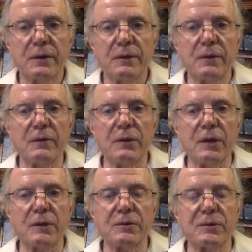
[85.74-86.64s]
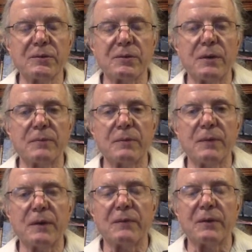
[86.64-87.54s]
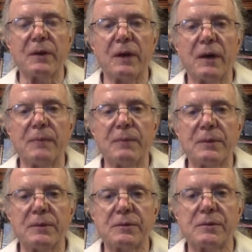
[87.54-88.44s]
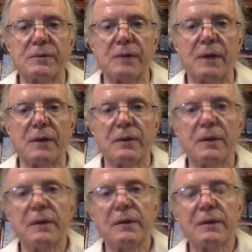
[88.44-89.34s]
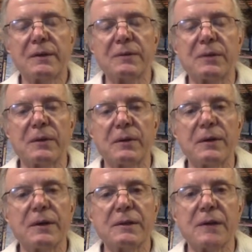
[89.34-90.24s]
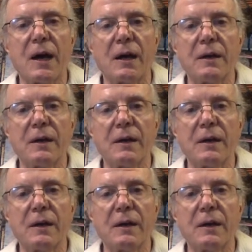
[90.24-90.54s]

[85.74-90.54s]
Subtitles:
near the edge of the drum to make a very high-pitched sound. It's called tak.